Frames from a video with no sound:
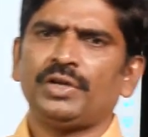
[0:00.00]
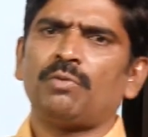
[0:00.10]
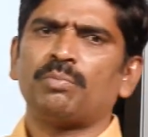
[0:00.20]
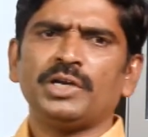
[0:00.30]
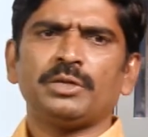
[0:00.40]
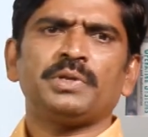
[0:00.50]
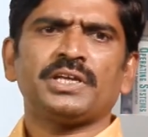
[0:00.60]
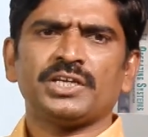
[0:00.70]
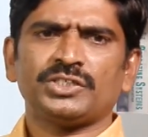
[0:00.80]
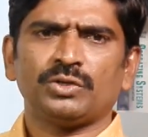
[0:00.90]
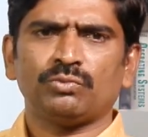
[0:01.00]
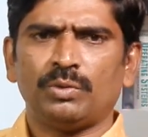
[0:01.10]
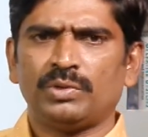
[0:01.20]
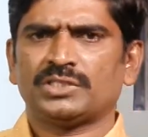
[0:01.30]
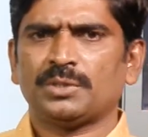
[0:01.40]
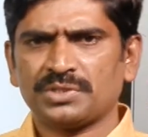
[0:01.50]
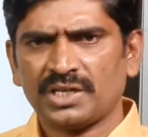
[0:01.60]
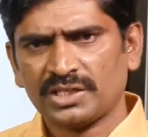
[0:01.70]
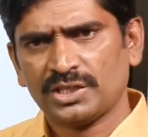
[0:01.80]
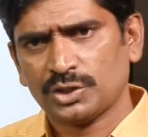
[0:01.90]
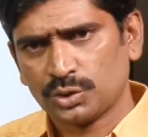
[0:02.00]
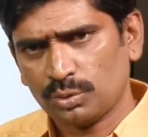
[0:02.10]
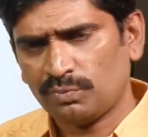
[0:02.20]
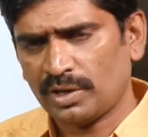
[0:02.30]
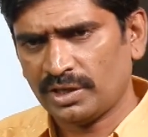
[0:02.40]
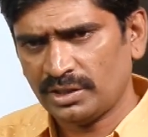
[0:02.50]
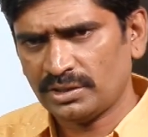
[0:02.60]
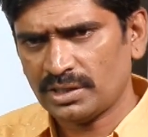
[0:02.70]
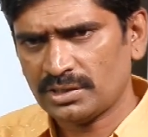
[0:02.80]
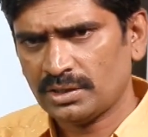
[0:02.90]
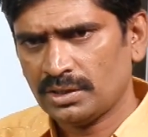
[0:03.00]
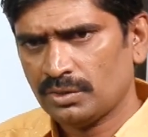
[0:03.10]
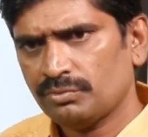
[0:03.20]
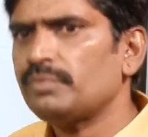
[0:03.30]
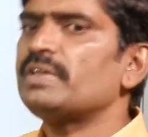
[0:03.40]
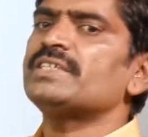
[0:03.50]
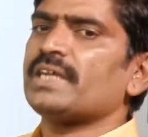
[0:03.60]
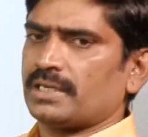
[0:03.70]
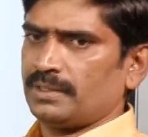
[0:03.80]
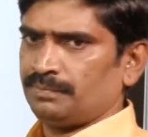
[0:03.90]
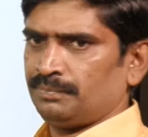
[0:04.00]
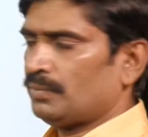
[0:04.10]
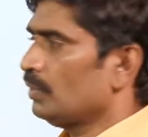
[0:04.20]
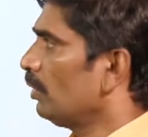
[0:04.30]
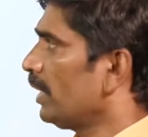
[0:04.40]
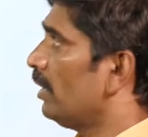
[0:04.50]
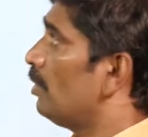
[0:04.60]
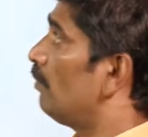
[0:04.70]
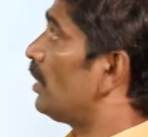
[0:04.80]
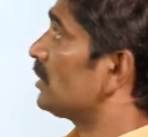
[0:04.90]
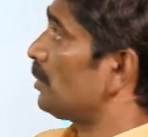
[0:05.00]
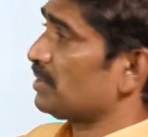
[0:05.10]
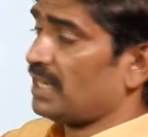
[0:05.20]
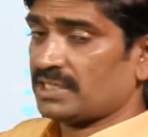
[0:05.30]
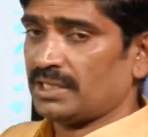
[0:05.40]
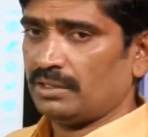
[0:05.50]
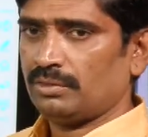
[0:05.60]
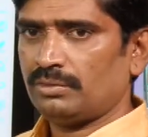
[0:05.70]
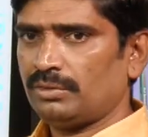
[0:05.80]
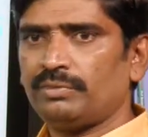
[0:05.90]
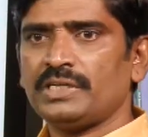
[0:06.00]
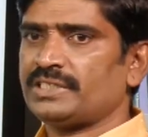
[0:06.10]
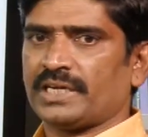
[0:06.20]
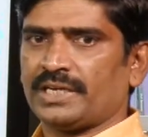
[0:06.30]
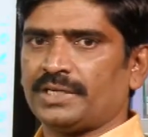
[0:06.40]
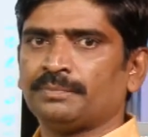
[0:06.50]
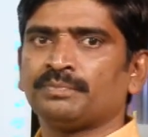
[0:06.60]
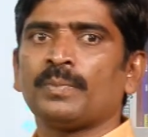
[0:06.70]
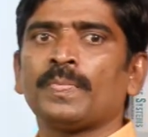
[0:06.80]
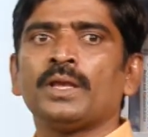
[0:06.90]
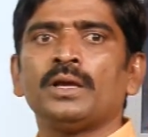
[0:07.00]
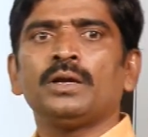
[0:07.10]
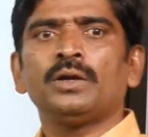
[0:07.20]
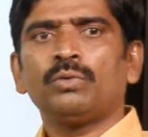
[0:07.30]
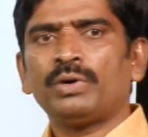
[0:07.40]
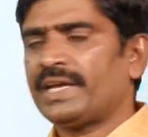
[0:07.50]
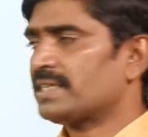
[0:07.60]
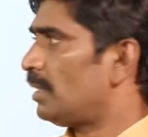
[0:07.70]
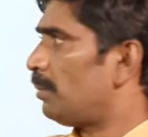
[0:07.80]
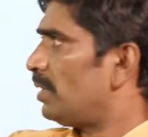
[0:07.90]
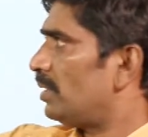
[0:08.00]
of multiplication over subtraction is true for integers. We will check. Okay, for subtraction we will check it. One example,